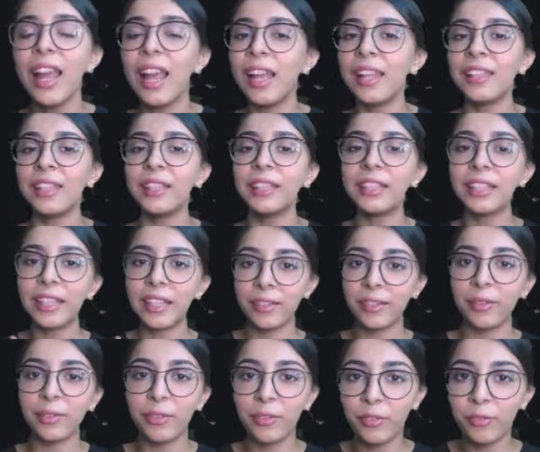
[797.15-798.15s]
and then get
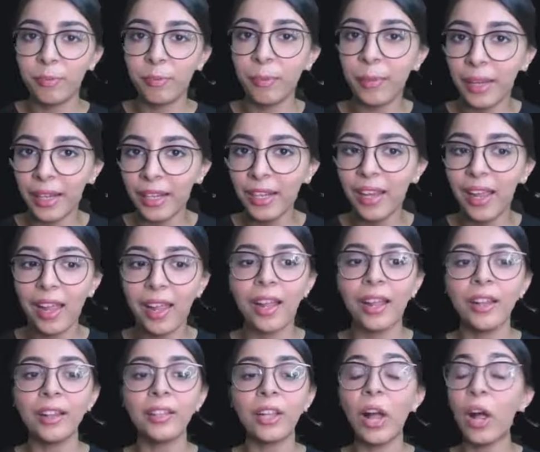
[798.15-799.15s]
out of bed
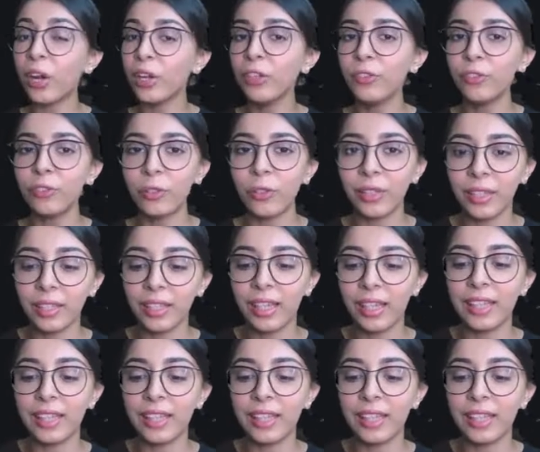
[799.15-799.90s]
and hunt for it,